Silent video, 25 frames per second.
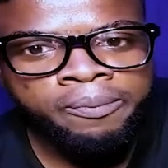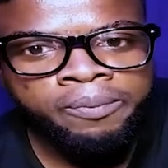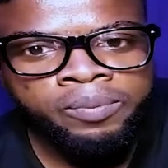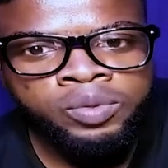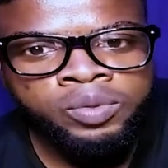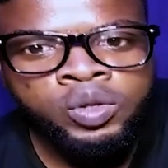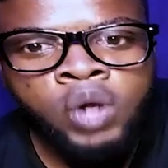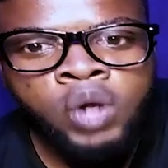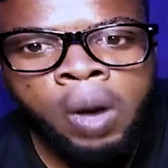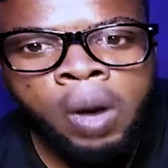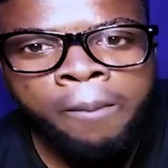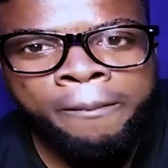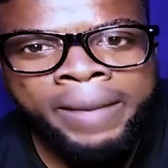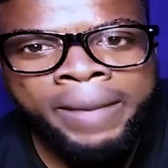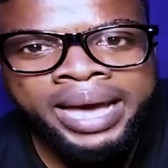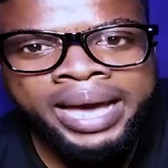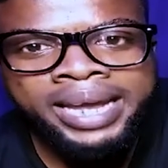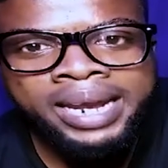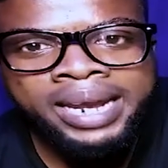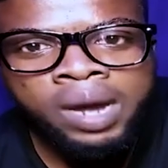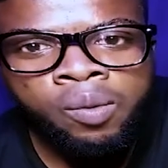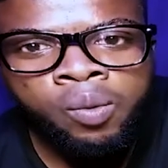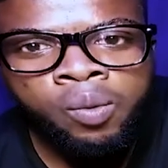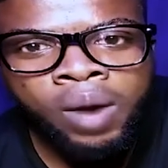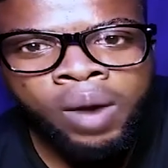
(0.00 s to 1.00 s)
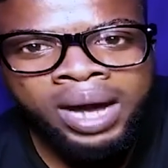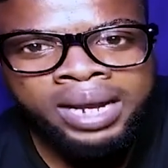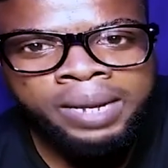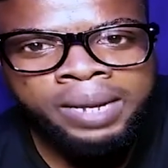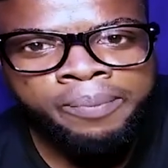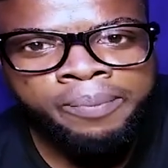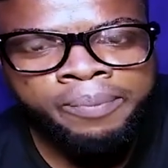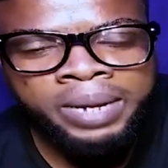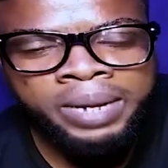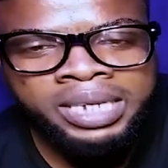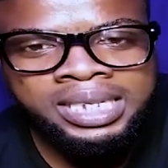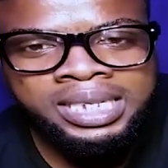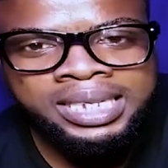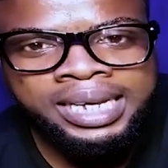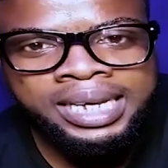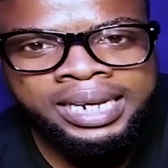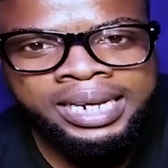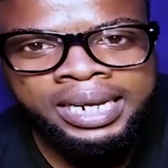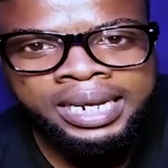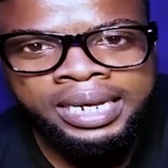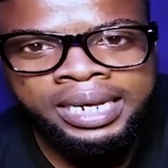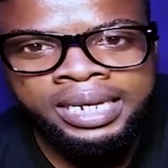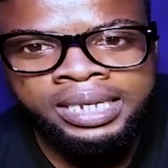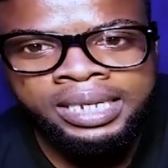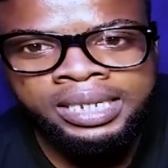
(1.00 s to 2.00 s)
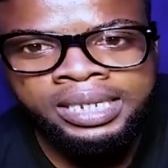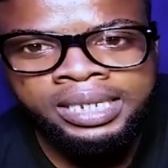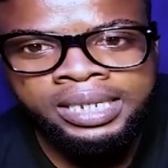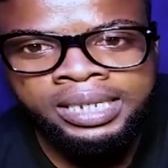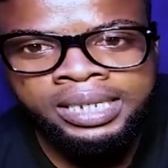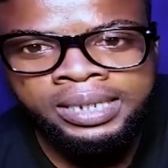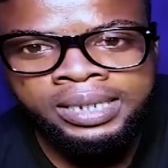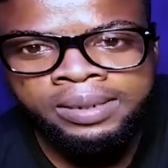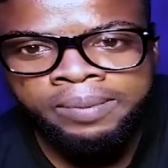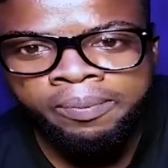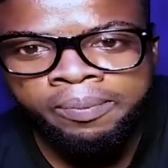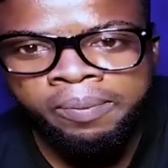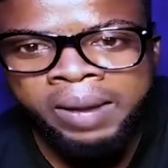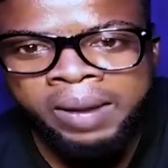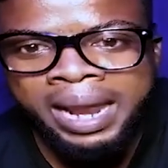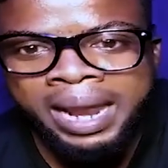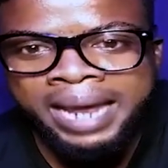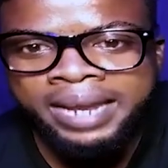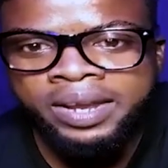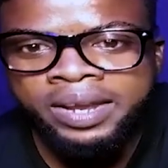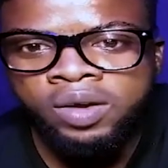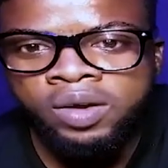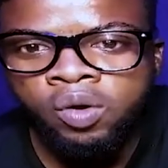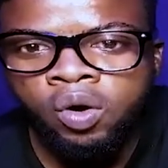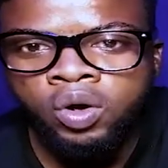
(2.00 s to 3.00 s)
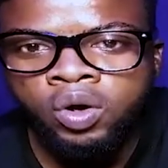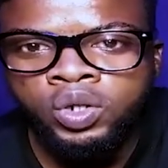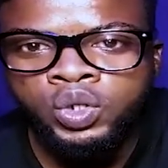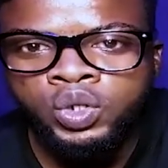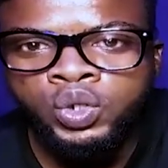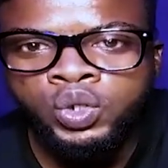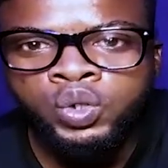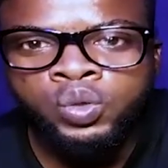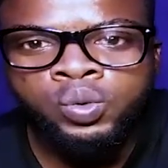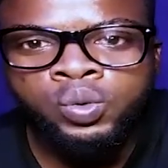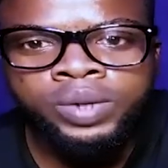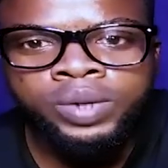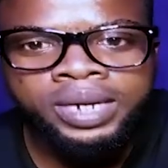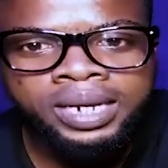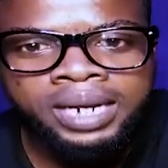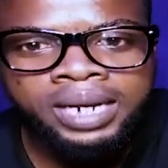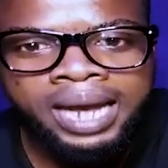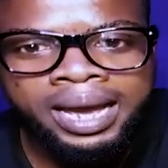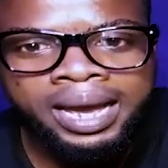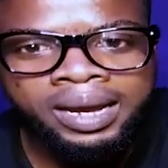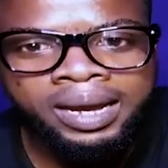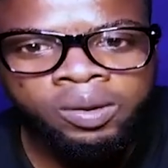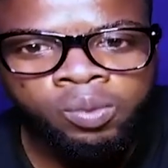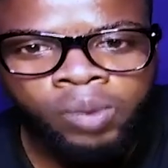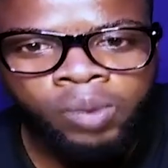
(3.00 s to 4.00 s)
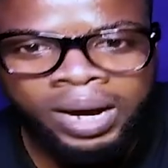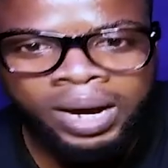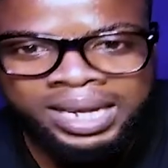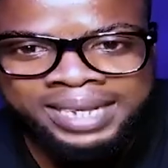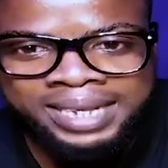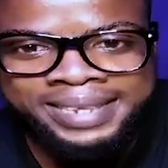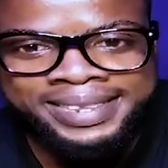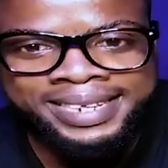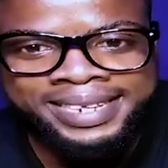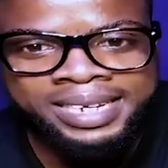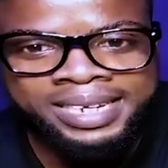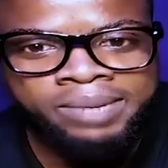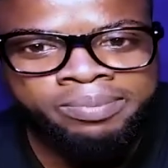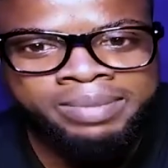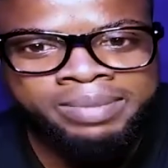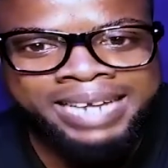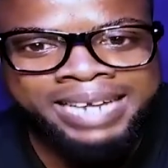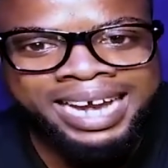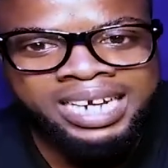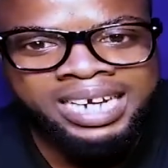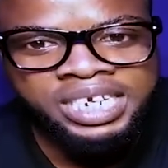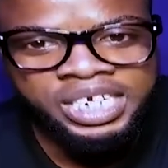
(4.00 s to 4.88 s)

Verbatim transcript: no matter what a person is planning or doing like what dream they're